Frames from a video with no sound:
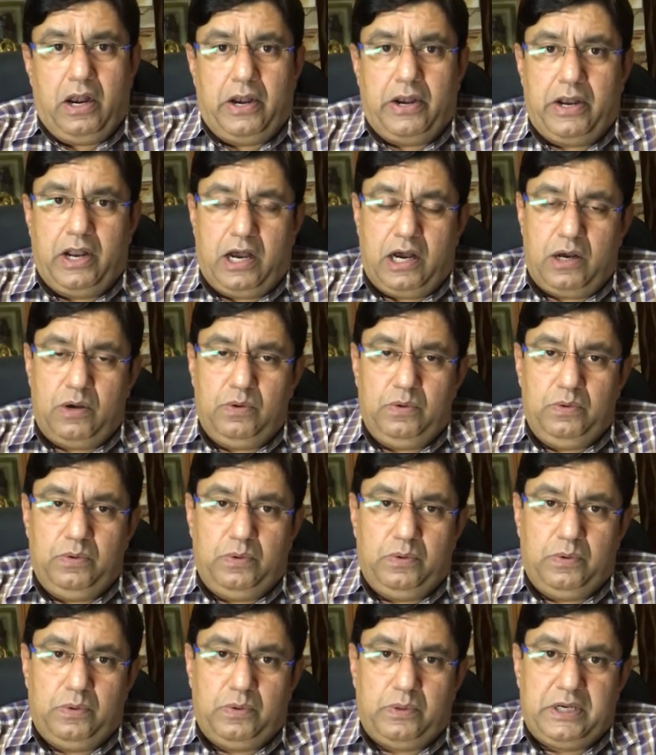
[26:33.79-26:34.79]
Now
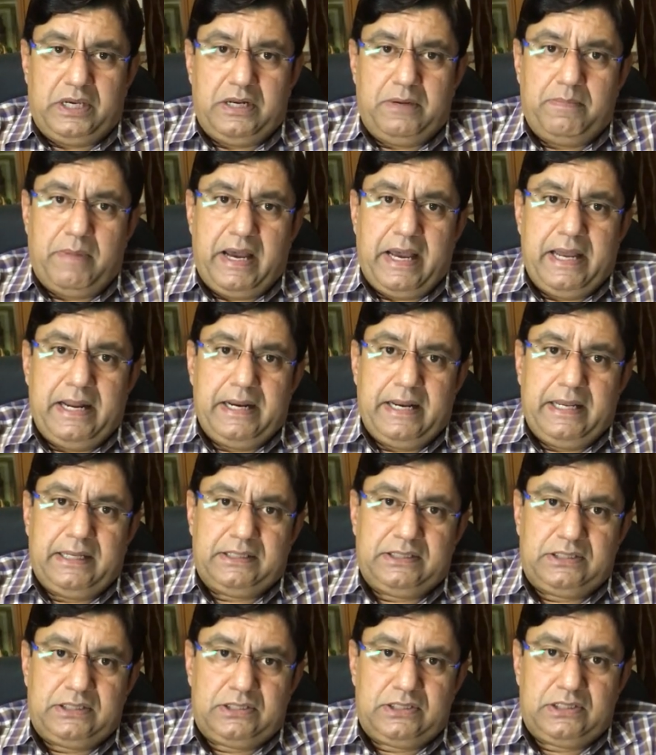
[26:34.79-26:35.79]
in my
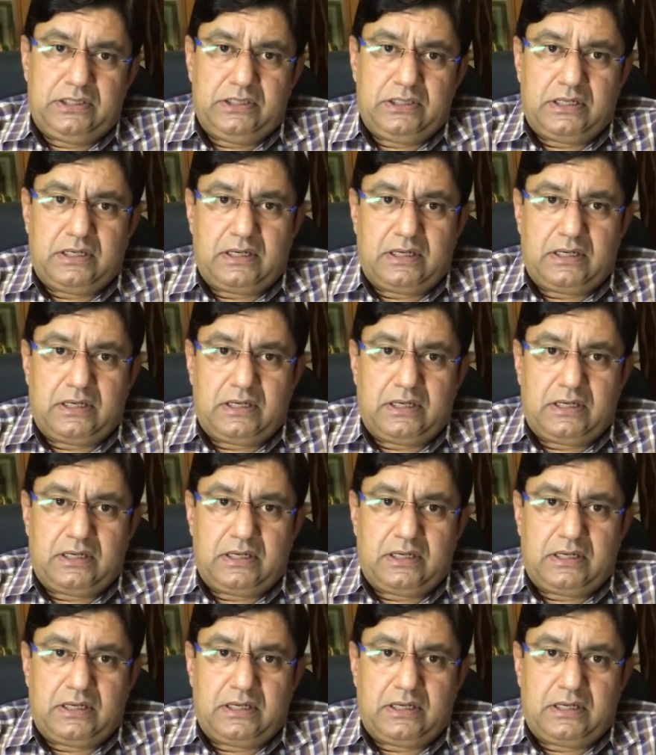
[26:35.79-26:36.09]
next